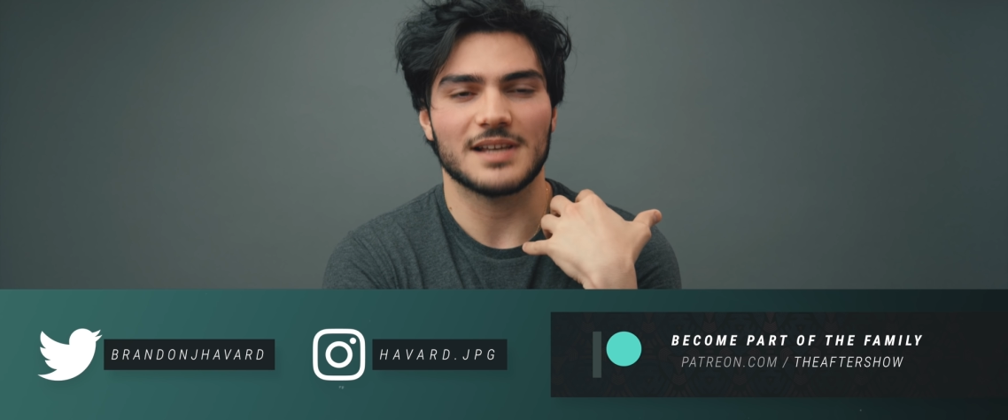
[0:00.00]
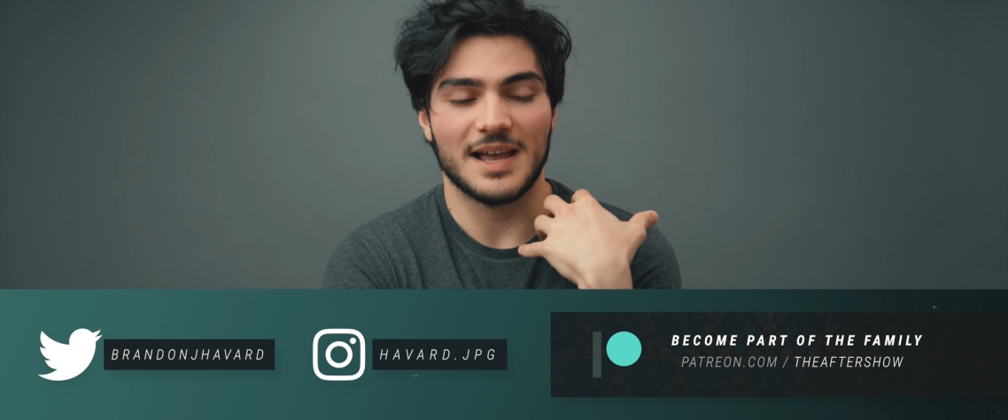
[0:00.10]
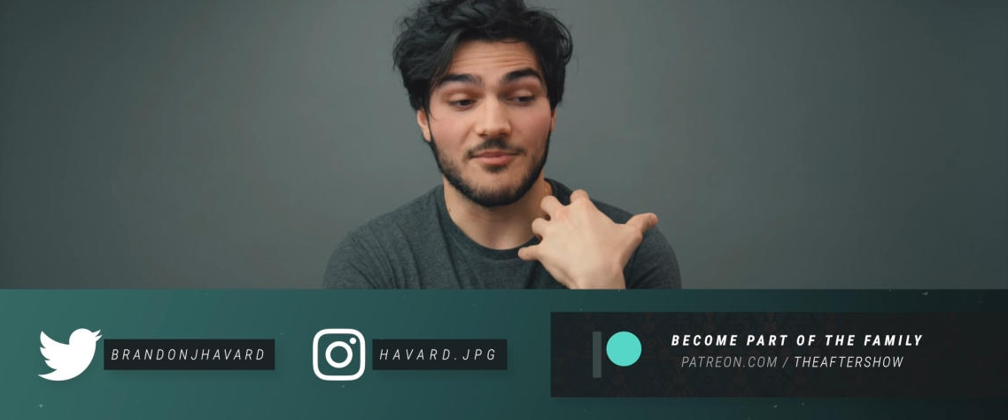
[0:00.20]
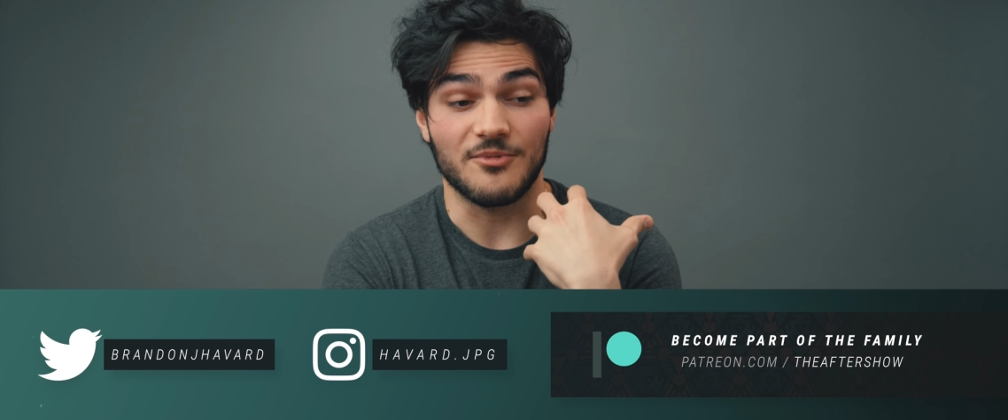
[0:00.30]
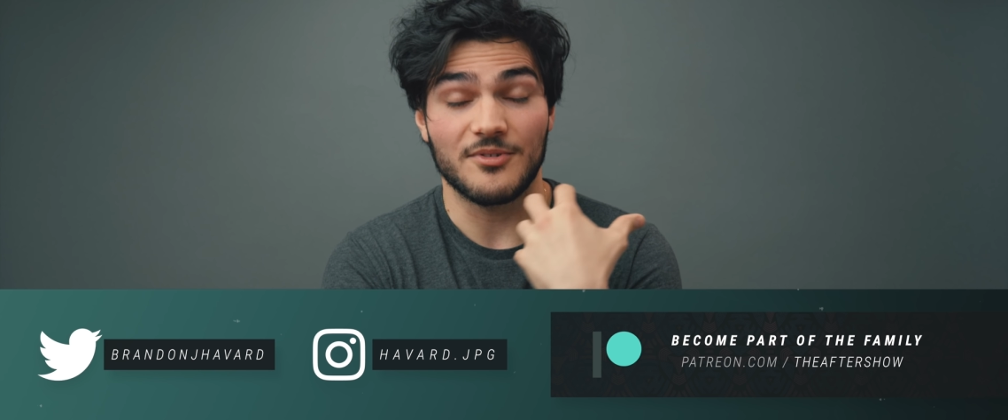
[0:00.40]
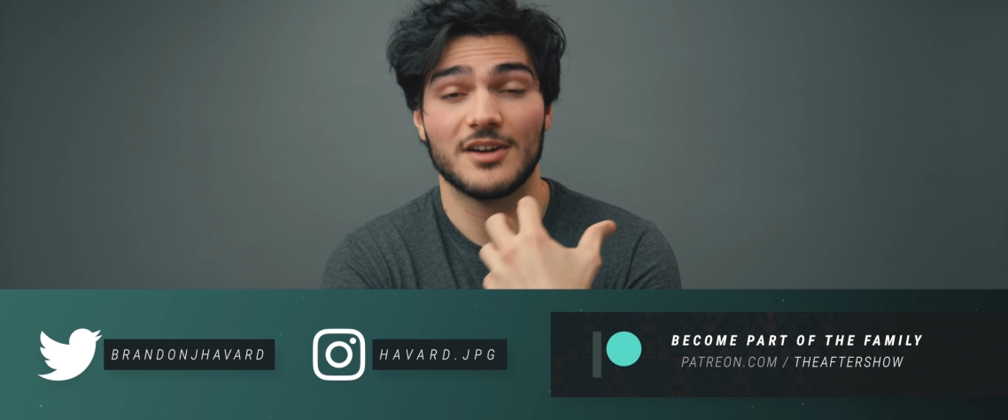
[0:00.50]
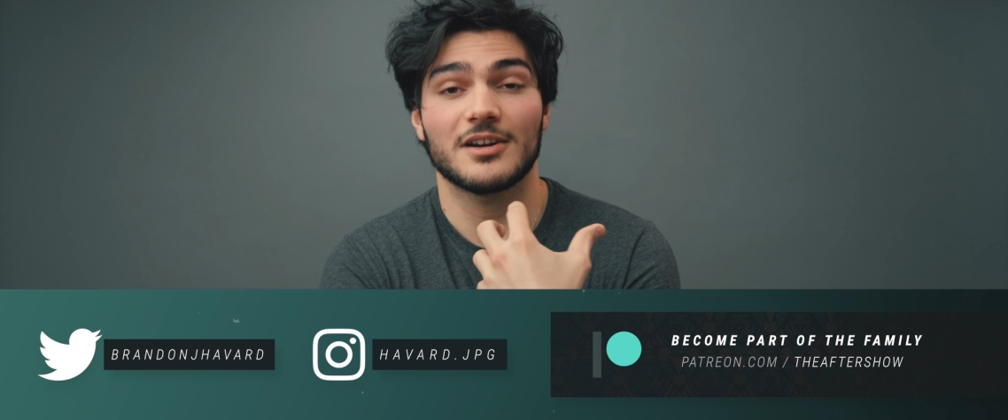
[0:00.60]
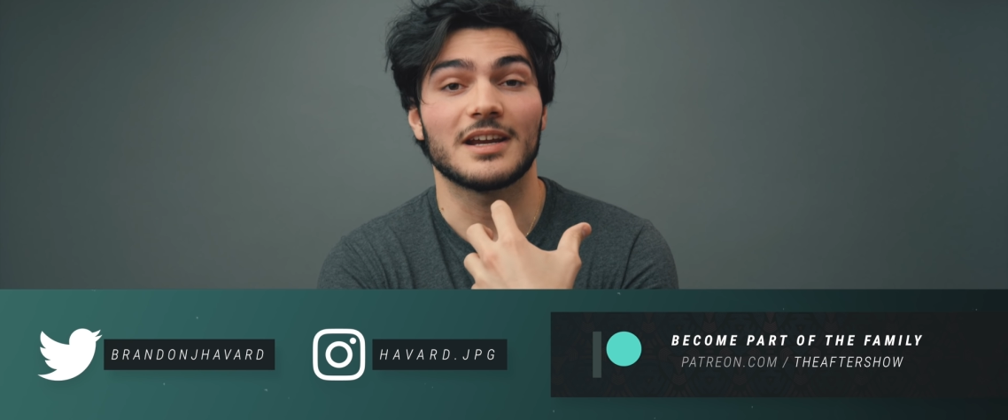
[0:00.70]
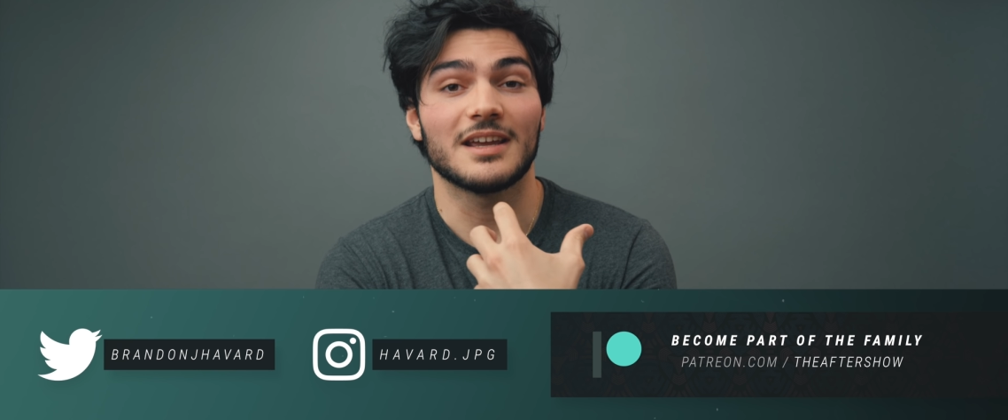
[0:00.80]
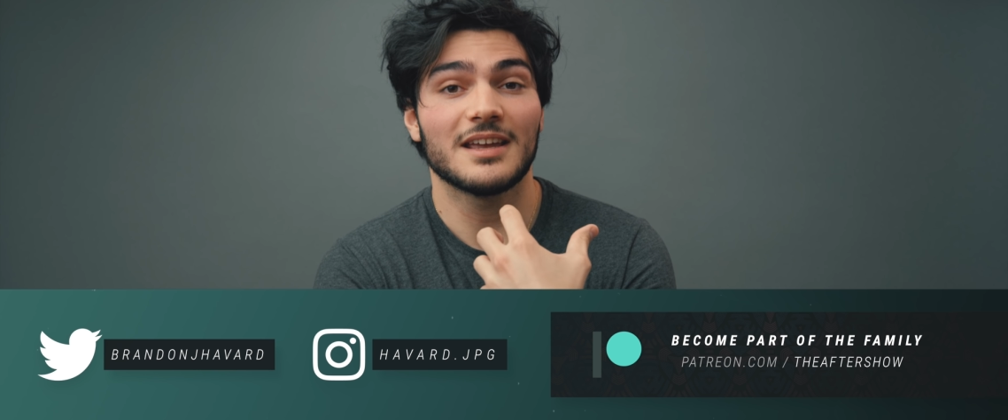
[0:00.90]
I'm
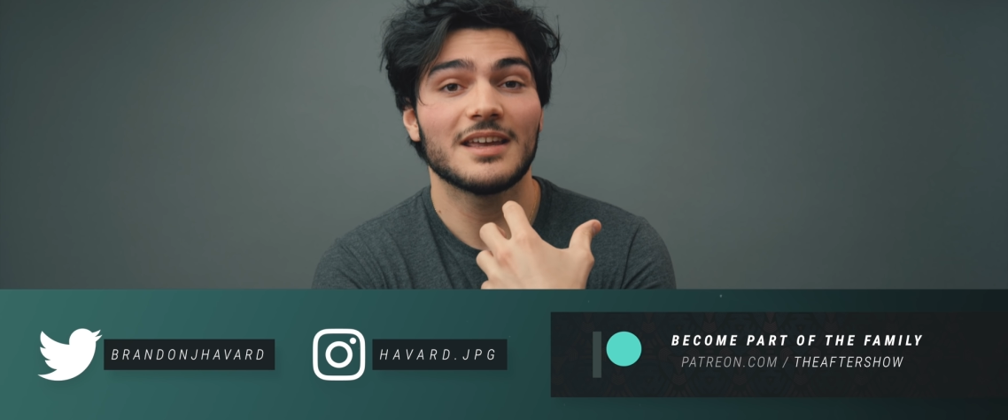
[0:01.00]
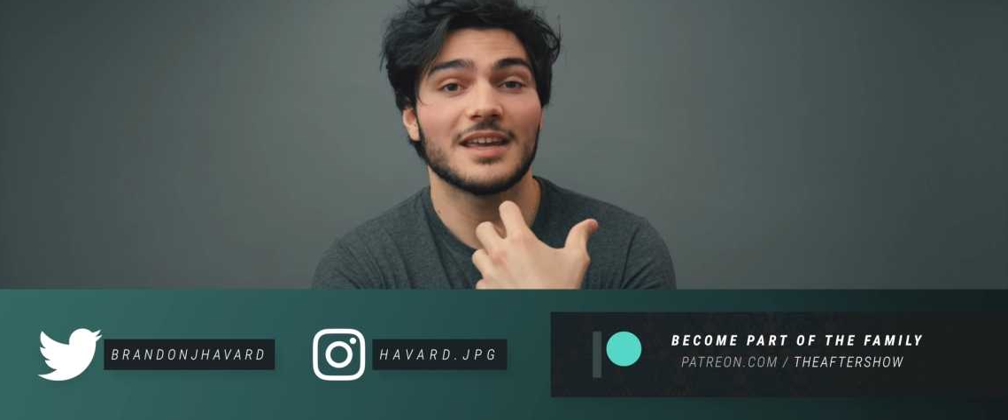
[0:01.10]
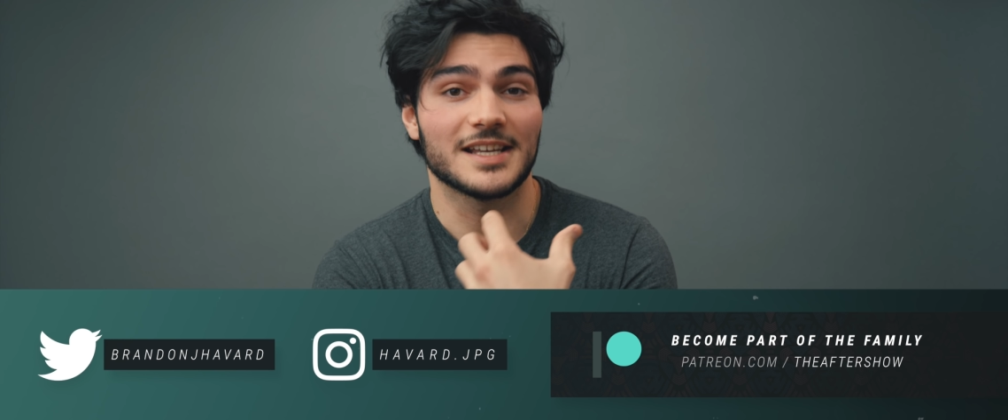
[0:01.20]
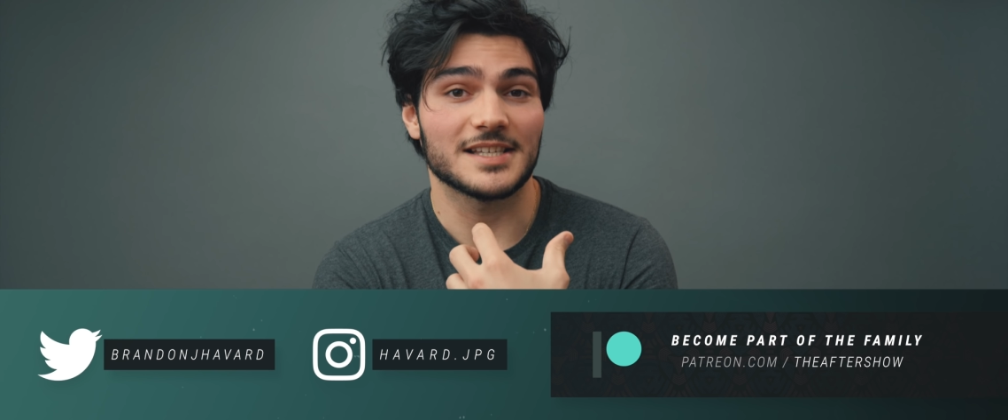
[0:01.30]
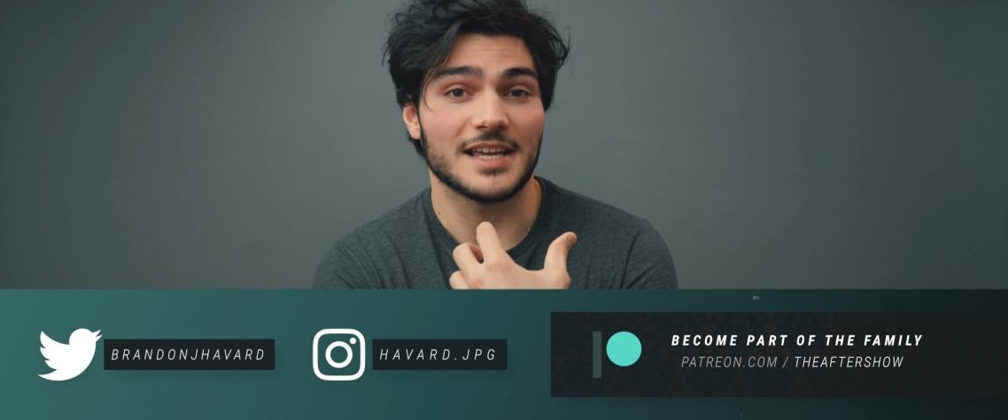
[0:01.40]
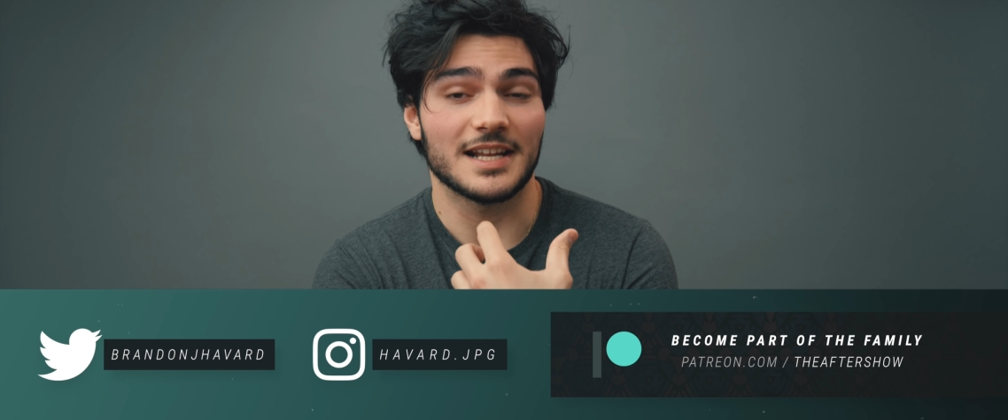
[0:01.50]
very excited.